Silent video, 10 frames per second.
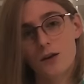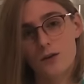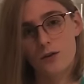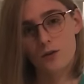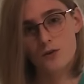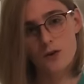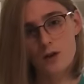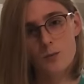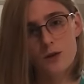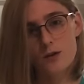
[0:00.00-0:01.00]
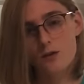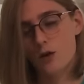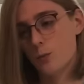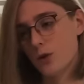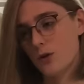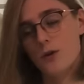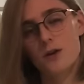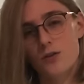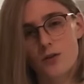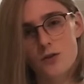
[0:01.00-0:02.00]
They're gonna take me in, I'll be under
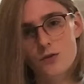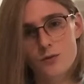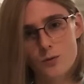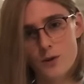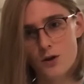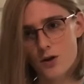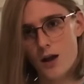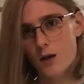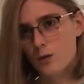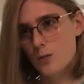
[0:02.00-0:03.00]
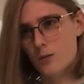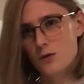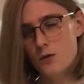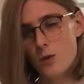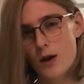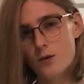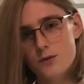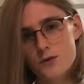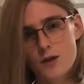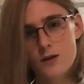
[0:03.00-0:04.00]
anesthesia for about an hour, maybe 2
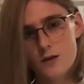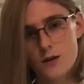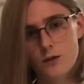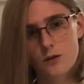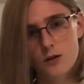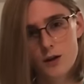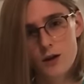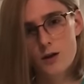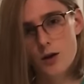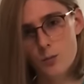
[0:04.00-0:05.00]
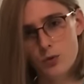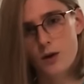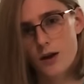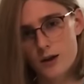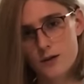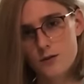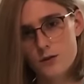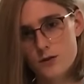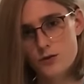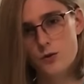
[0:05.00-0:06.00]
hours, and they'll apply
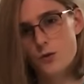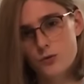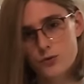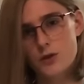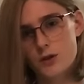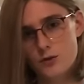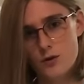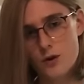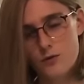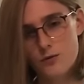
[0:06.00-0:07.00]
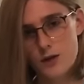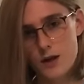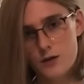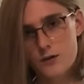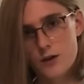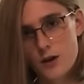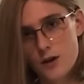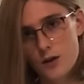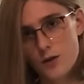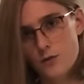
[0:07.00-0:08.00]
the scrotal skin graft. And
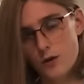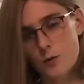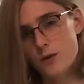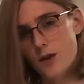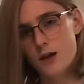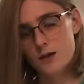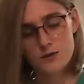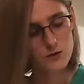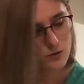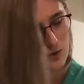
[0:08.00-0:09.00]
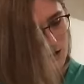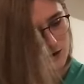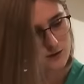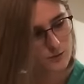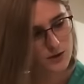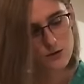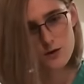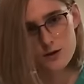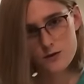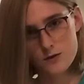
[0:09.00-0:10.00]
following that, it's 3 days of bed
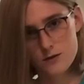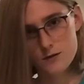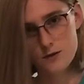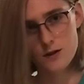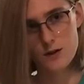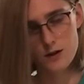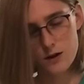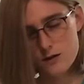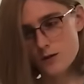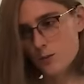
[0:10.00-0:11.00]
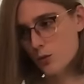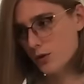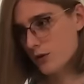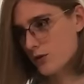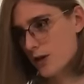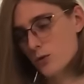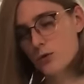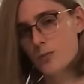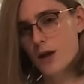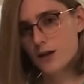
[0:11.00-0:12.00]
rest, and then at some point I'll take all
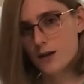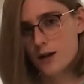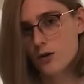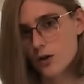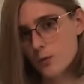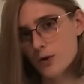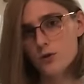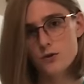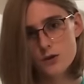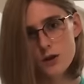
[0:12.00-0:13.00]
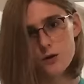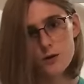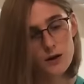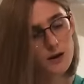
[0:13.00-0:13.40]
the packing out and I'll be good to go.